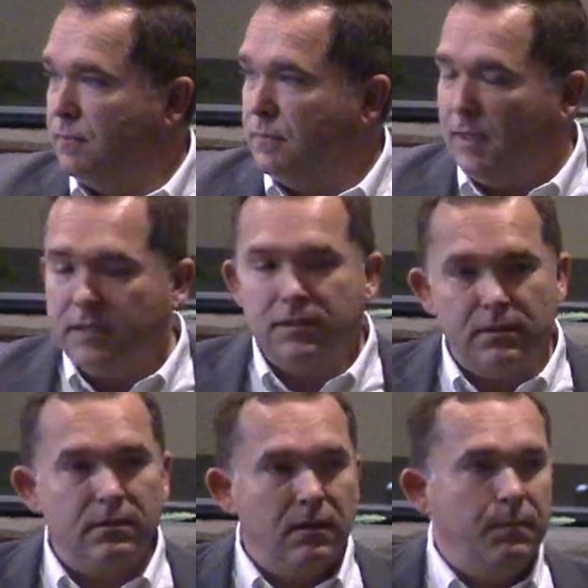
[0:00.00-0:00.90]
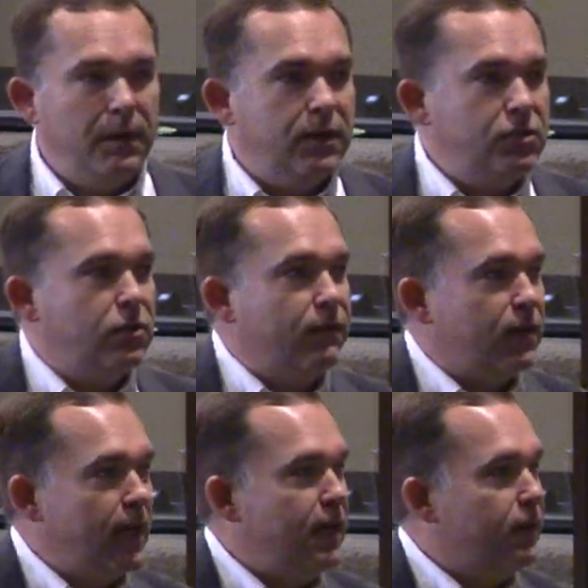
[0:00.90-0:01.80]
That's a picture of a
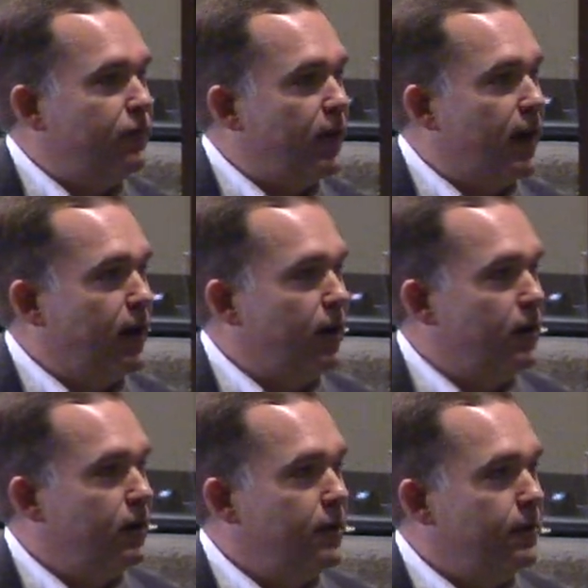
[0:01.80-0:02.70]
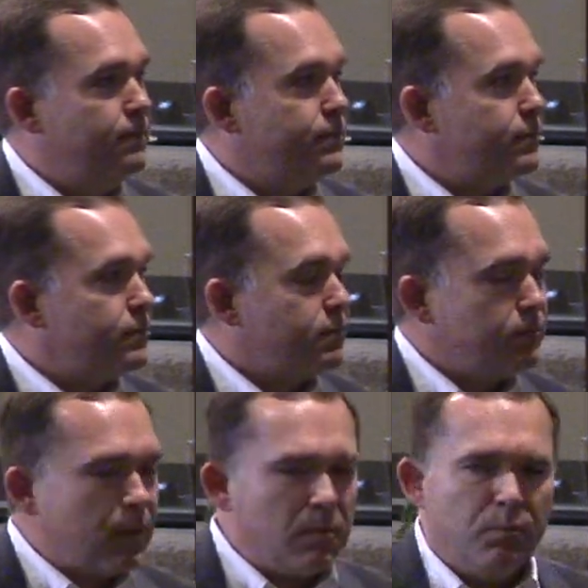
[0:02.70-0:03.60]
lake of fire.
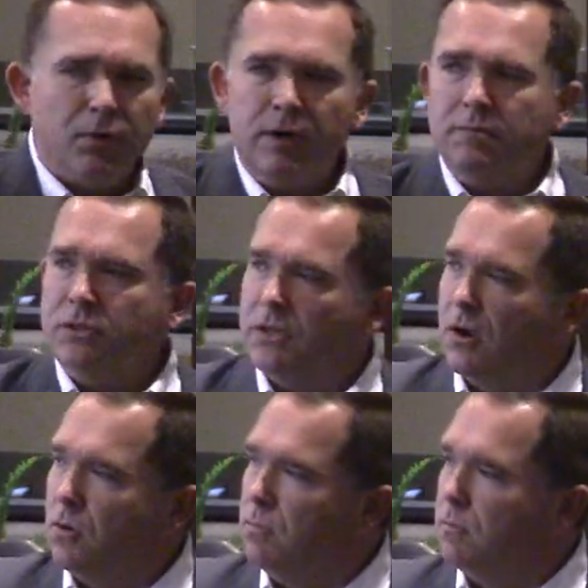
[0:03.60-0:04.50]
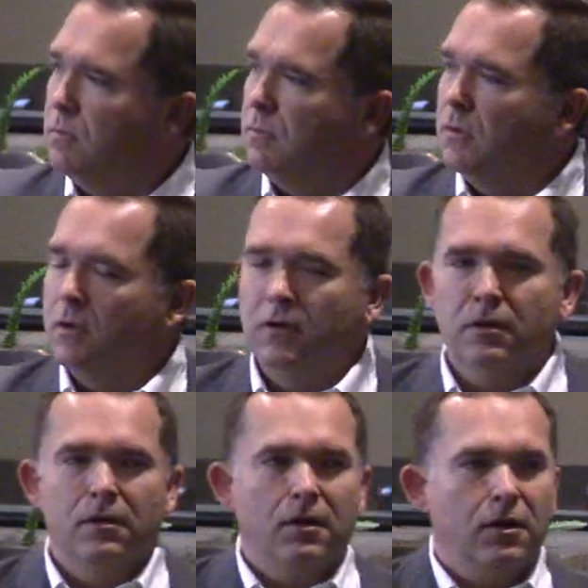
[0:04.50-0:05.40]
Brimstone
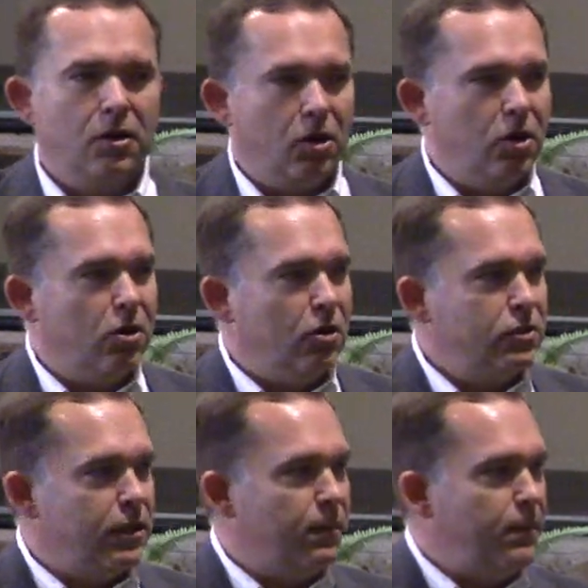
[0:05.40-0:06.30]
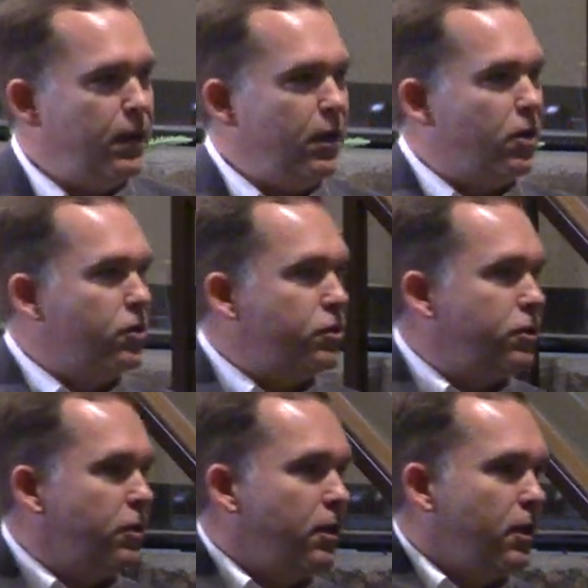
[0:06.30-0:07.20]
occurs, it
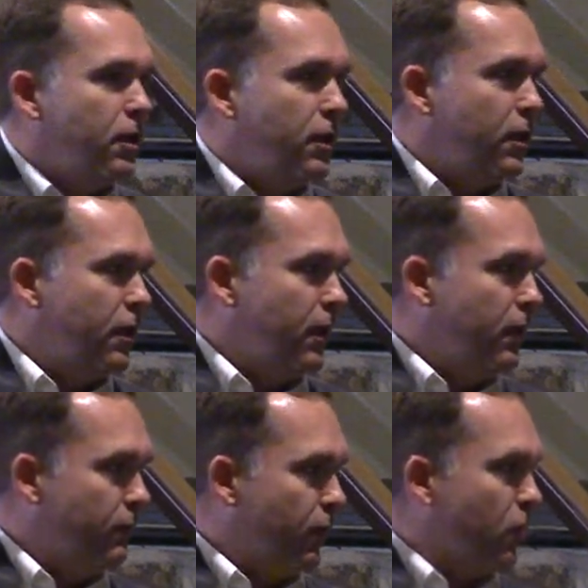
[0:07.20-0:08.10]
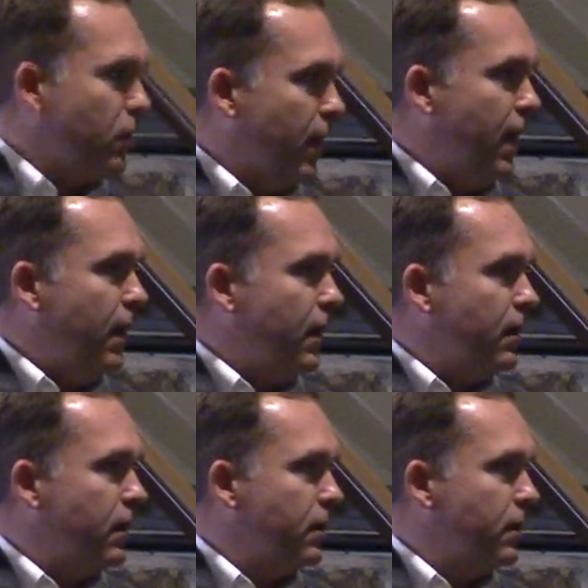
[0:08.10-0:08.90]
appears in volcanic